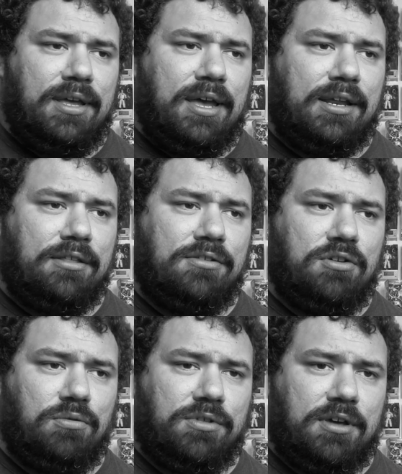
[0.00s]
and it
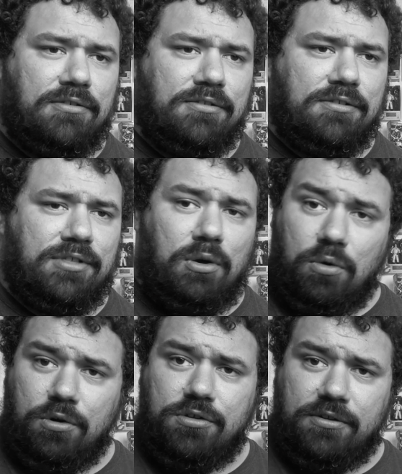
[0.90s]
shows us the
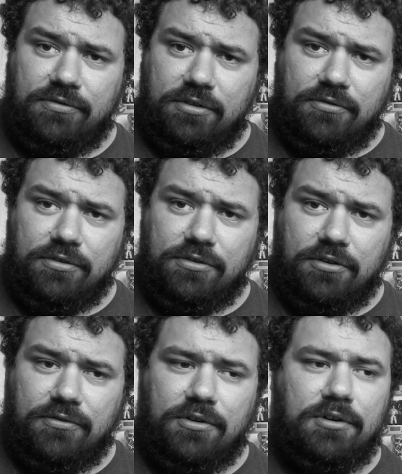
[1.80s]
origin of Silver
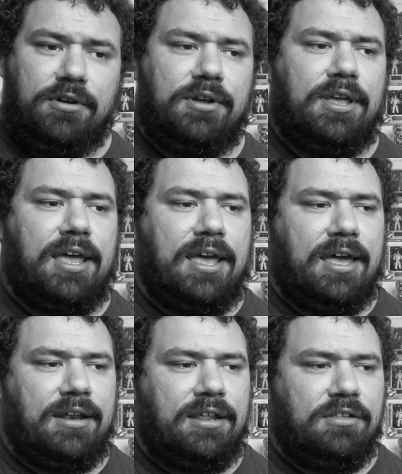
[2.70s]
Surfer
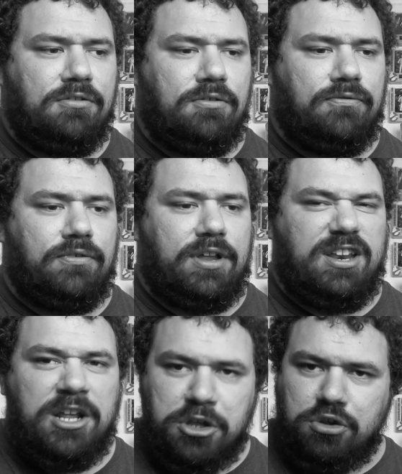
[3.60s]
and his sort of
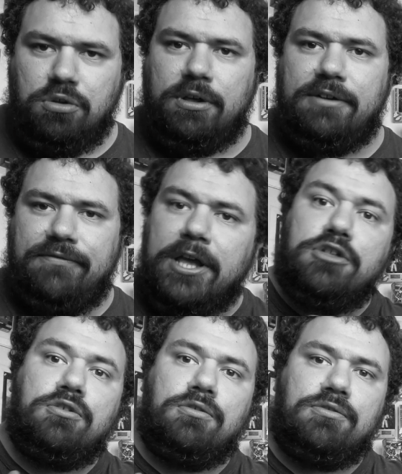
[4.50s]
initial
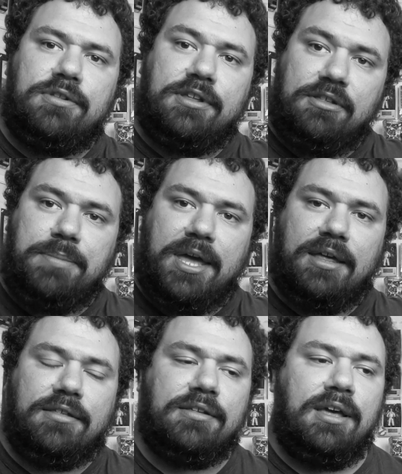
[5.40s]
adventures into
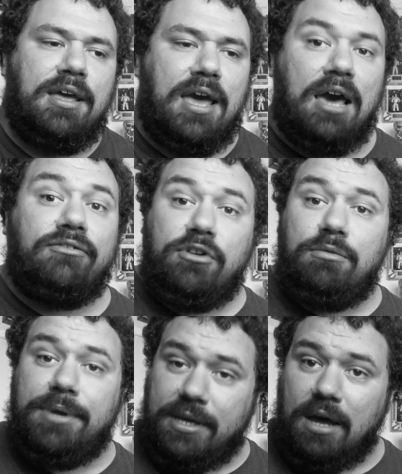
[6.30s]
space
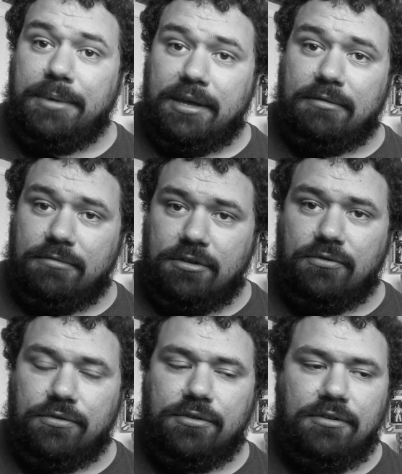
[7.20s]
after becoming
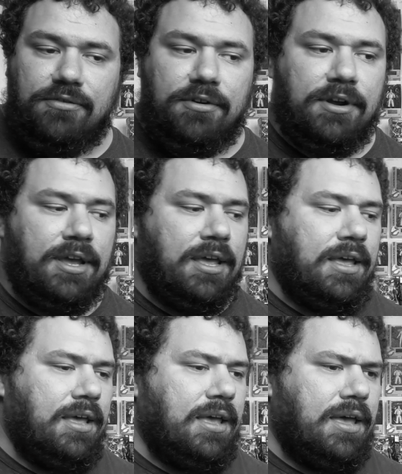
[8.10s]
Silver Surfer.
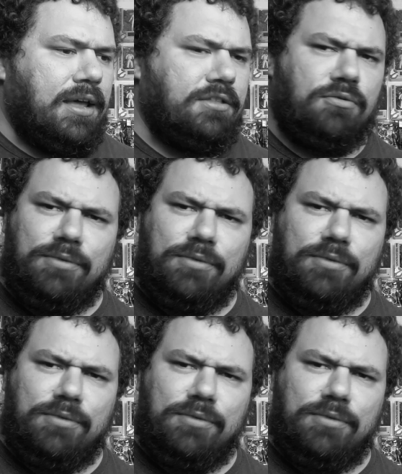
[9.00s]
And it's